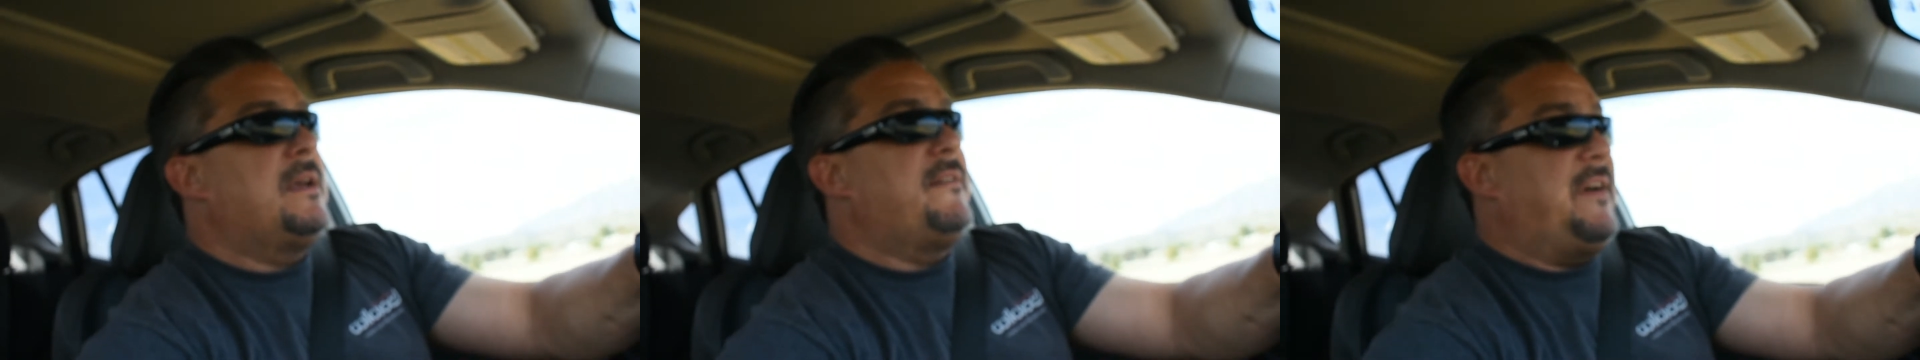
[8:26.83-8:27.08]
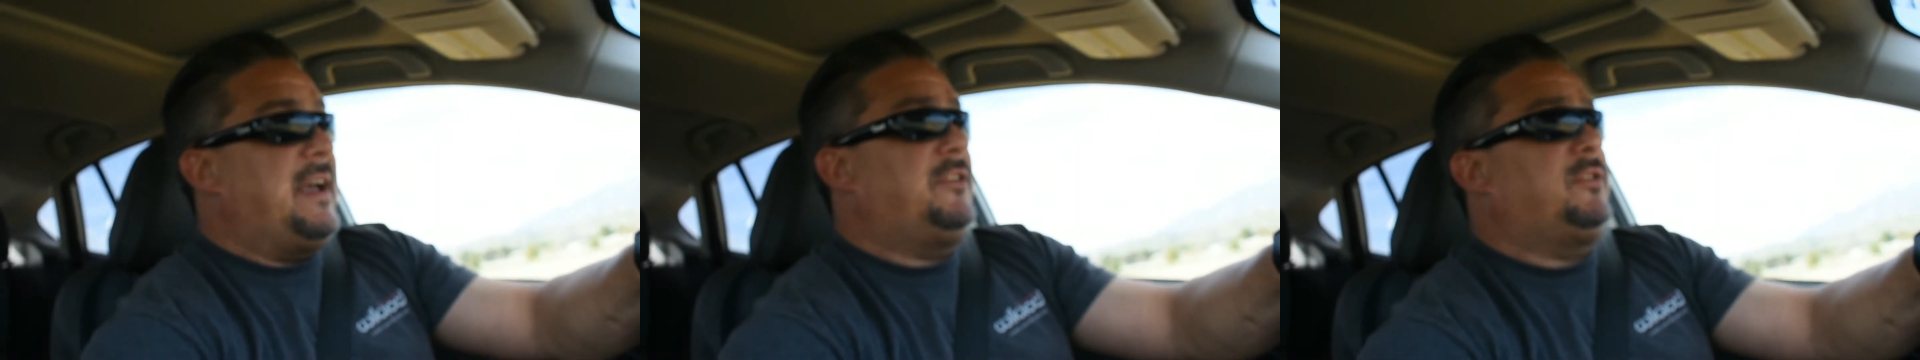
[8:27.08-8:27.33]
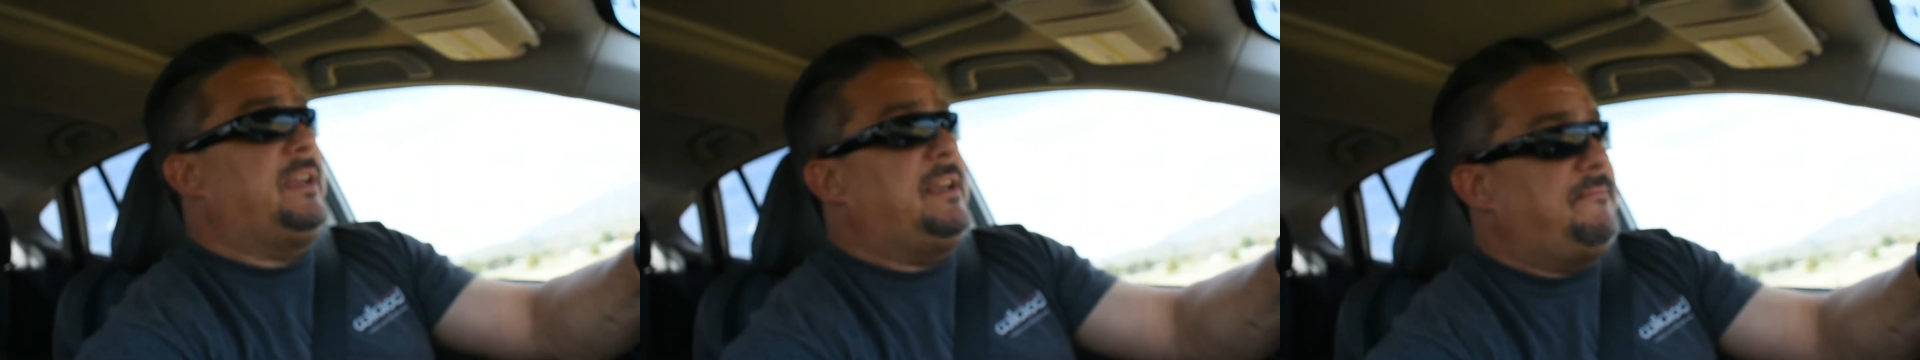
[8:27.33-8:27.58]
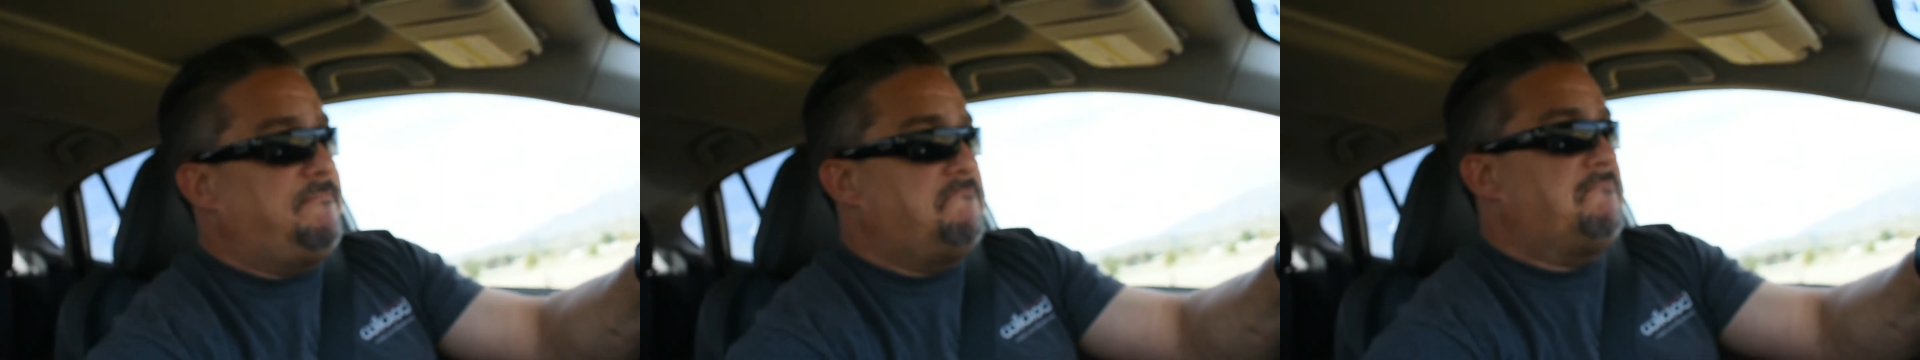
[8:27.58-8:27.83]
We've
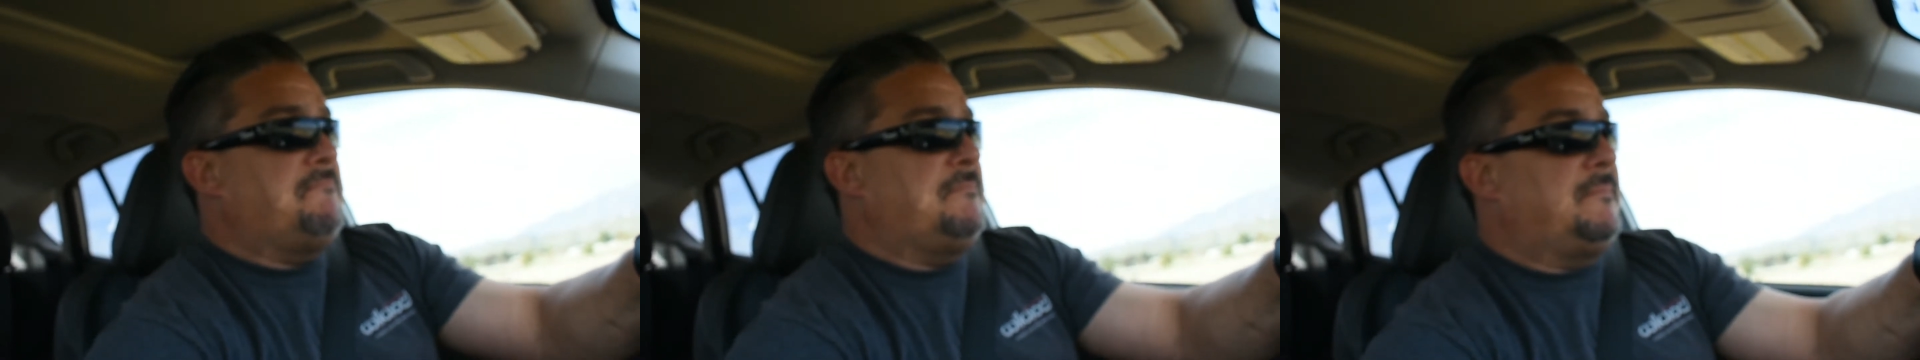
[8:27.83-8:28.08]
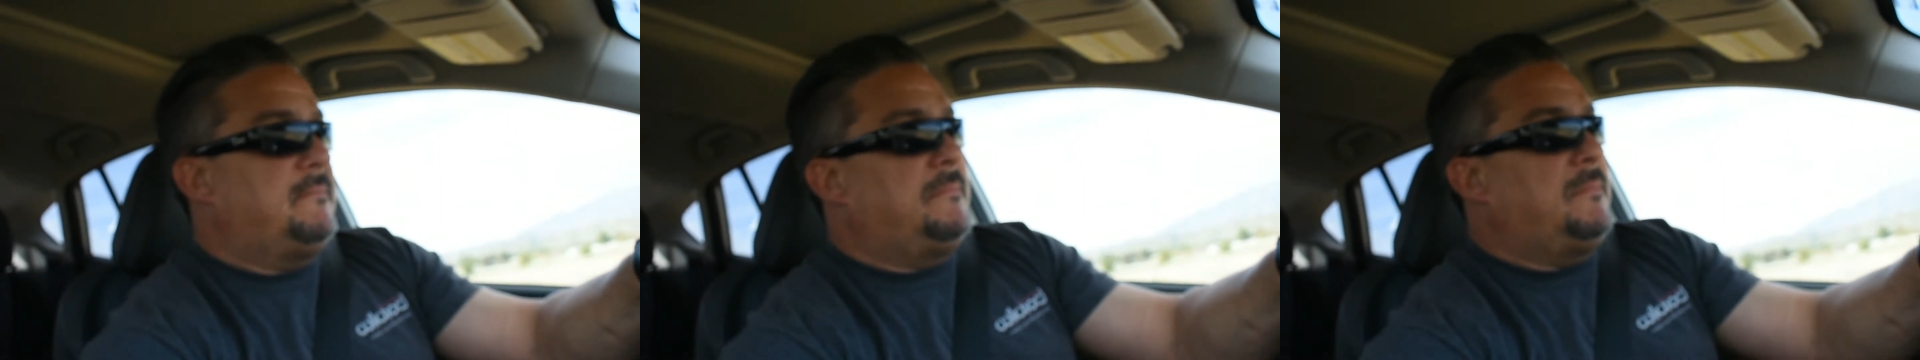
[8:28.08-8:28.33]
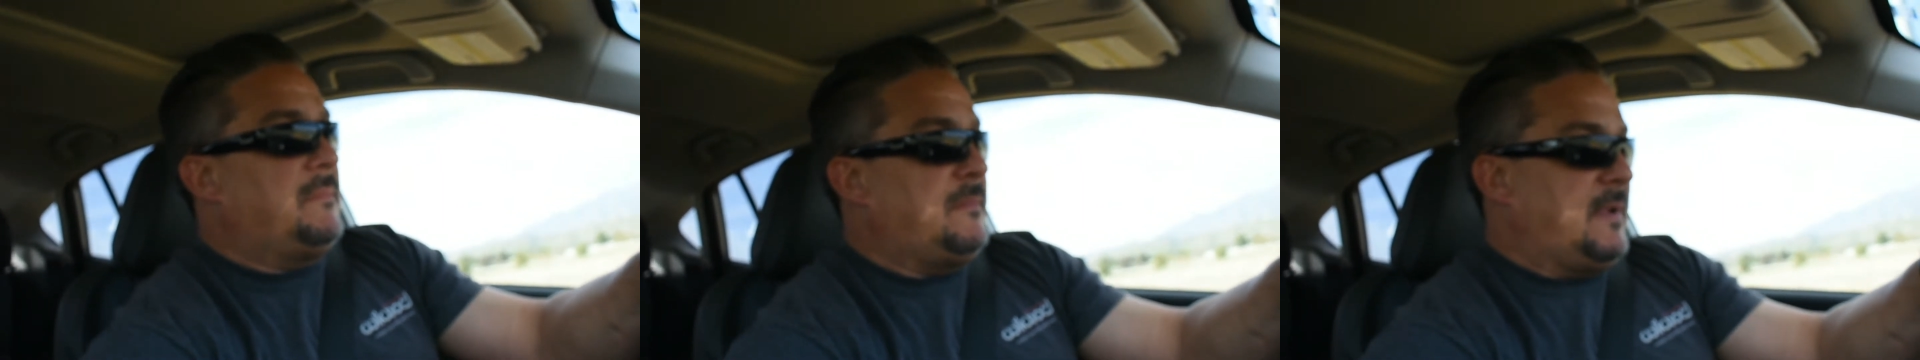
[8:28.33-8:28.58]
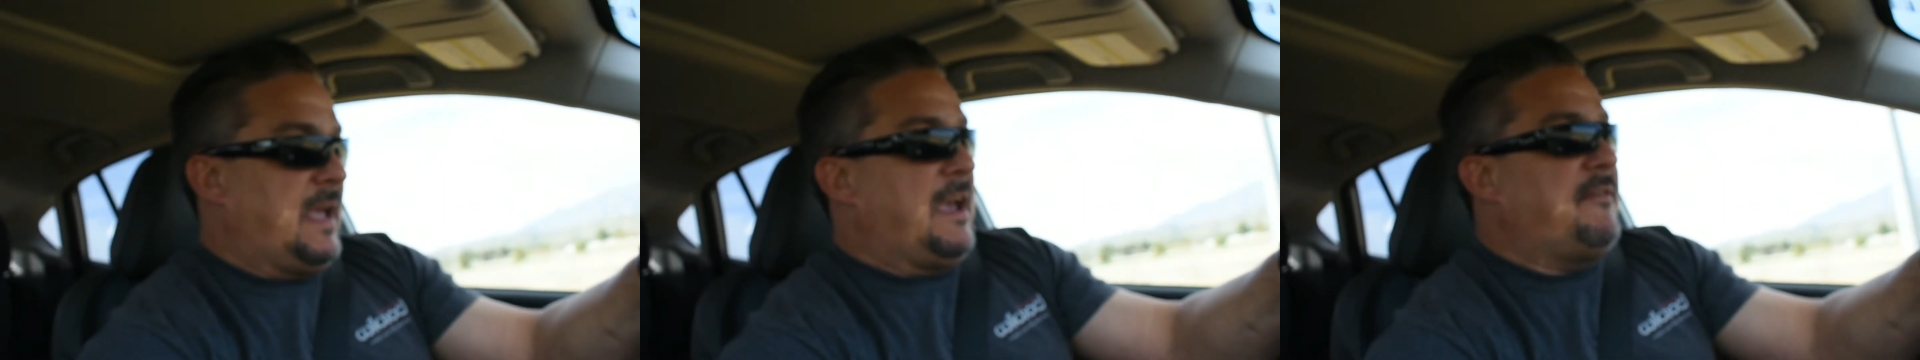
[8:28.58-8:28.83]
actually
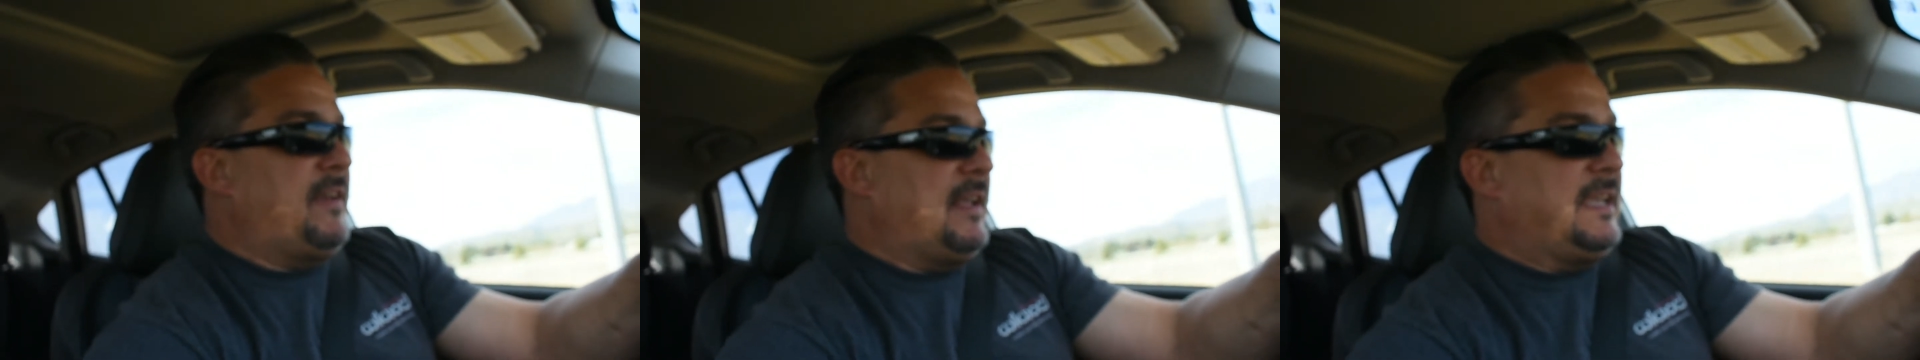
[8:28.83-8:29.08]
have